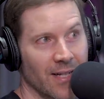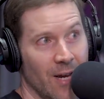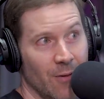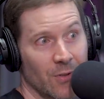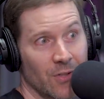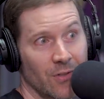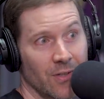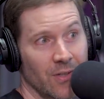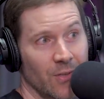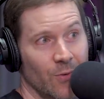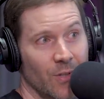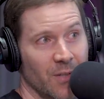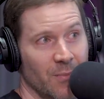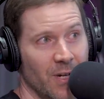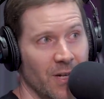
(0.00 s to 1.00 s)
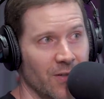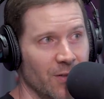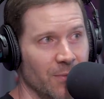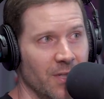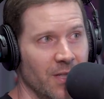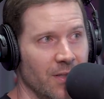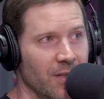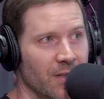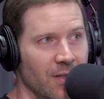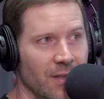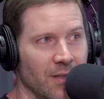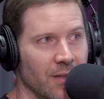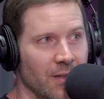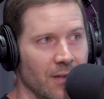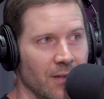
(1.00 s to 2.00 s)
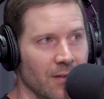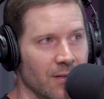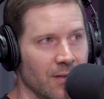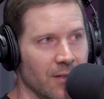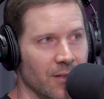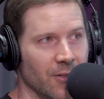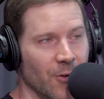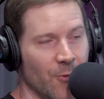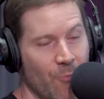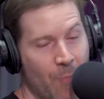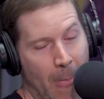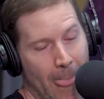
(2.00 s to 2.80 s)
and I was only 20 miles from D.C. So,